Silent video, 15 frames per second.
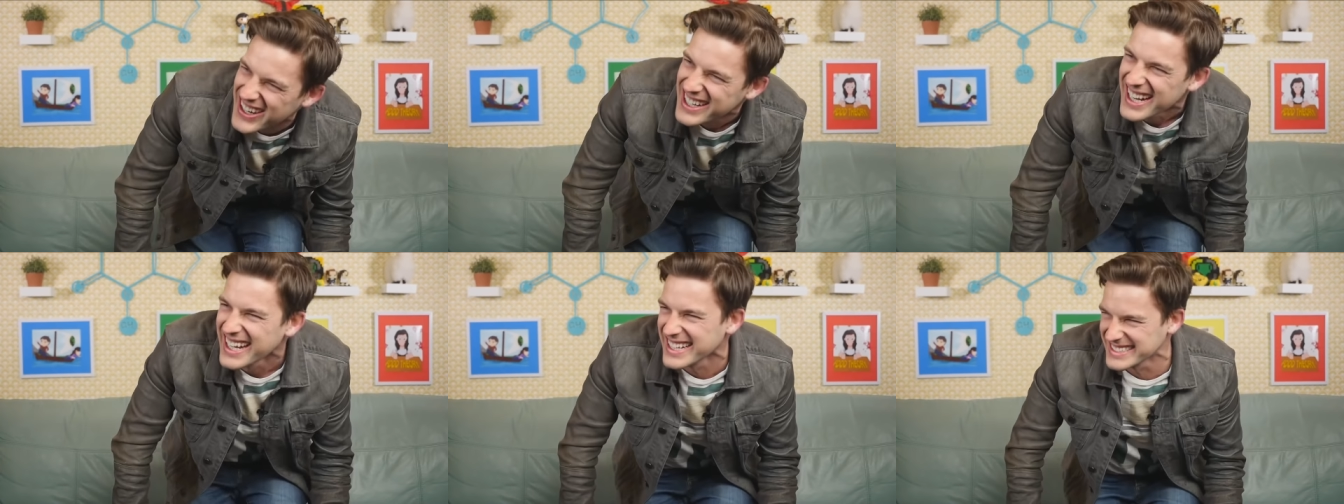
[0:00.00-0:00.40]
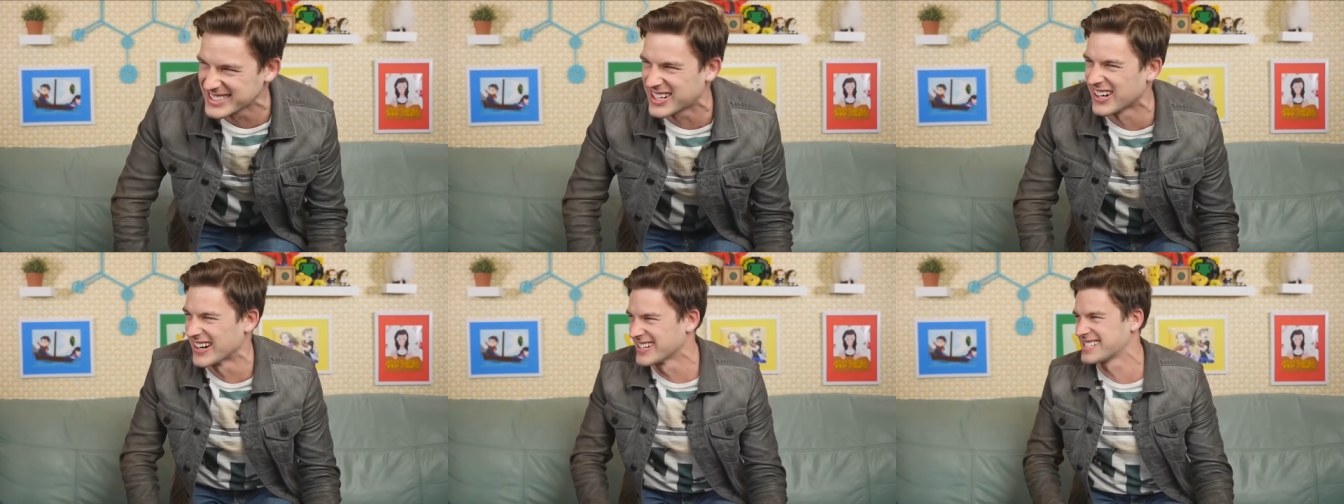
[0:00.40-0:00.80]
it's
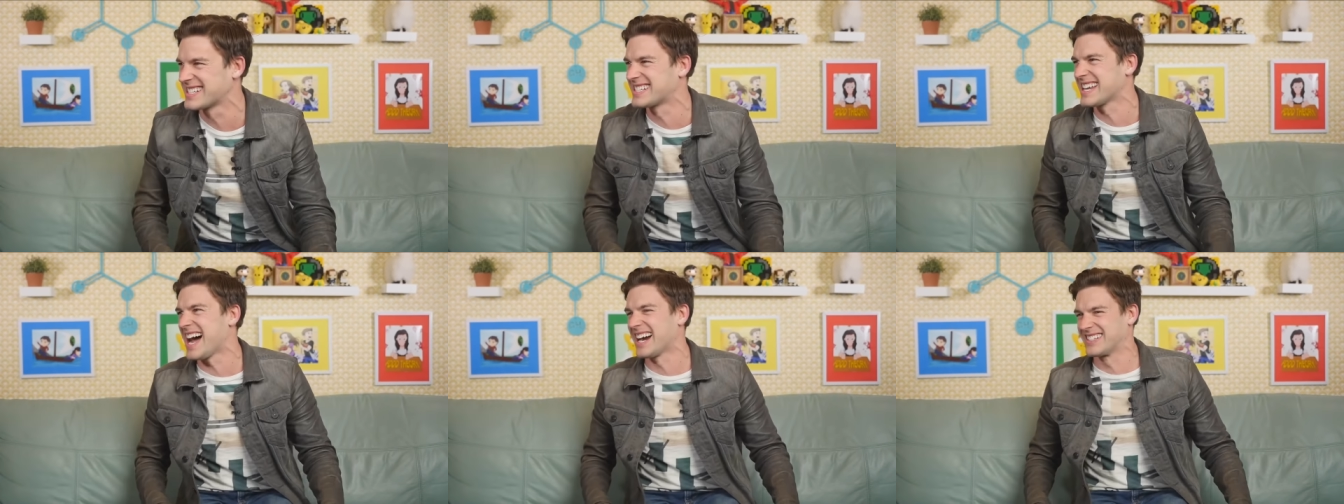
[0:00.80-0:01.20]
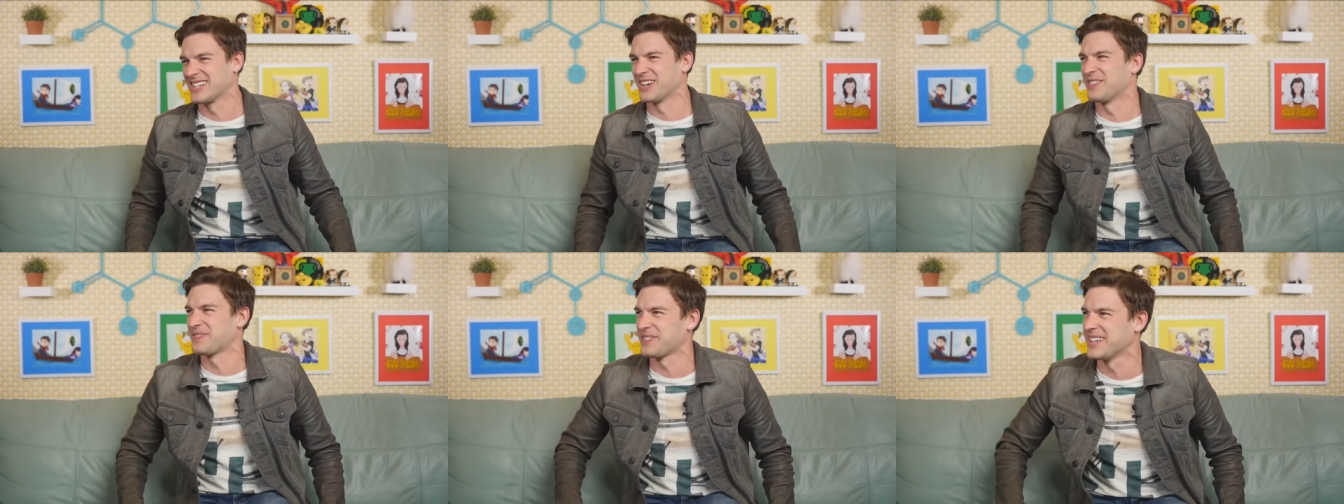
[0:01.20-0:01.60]
cursed Dr.
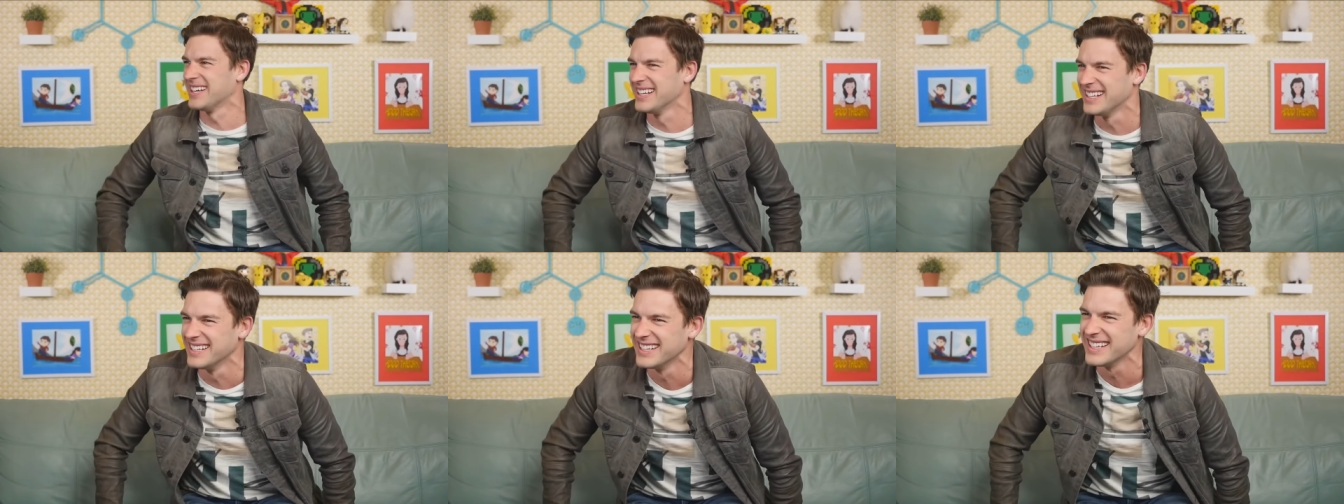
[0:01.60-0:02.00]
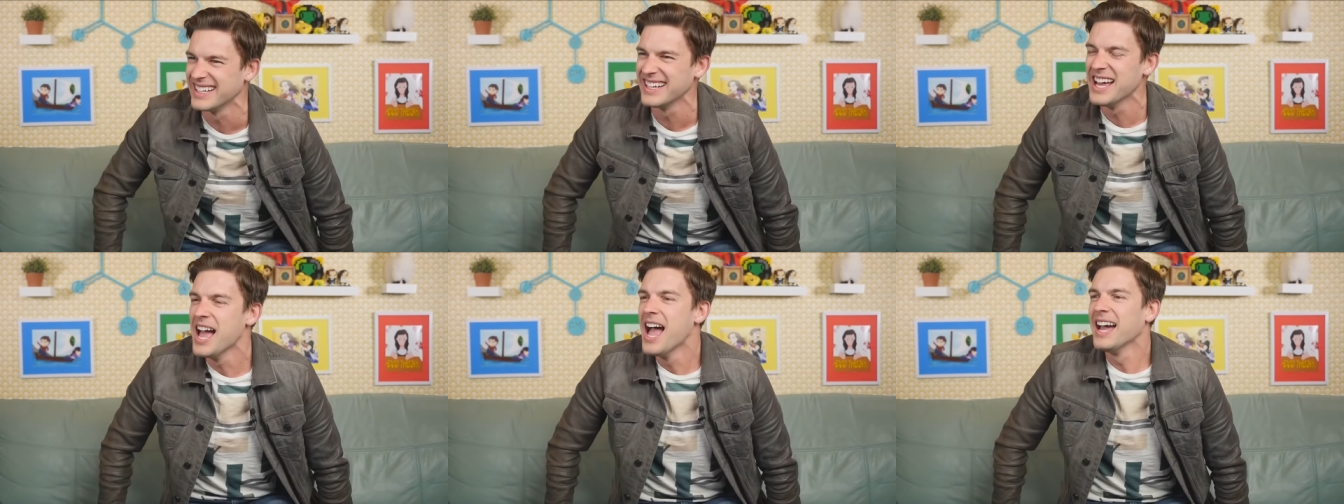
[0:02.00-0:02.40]
It's Phil. like Poot
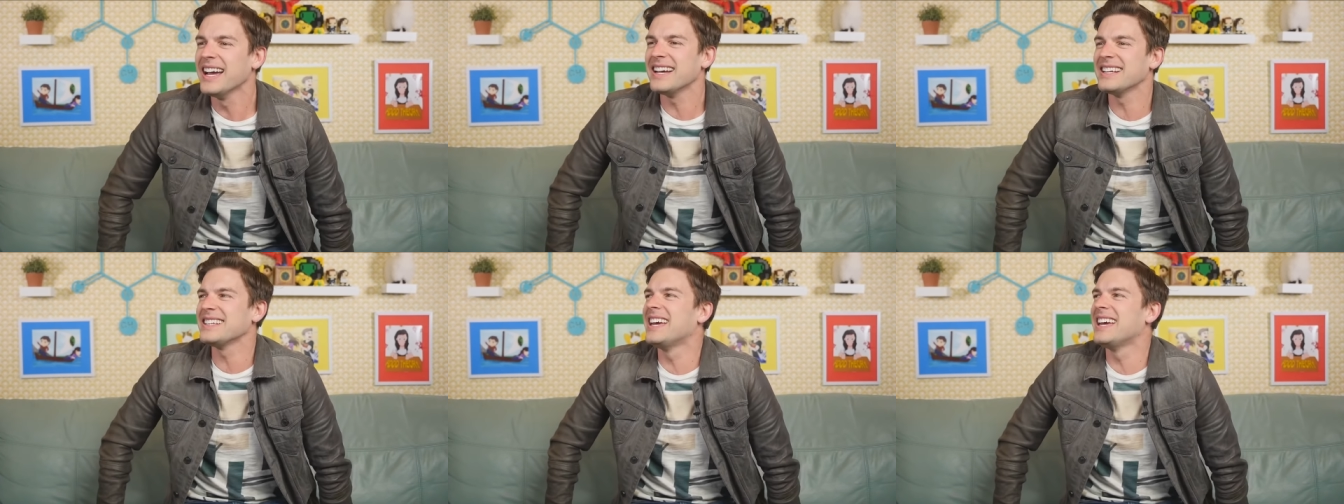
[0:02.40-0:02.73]
Lovato.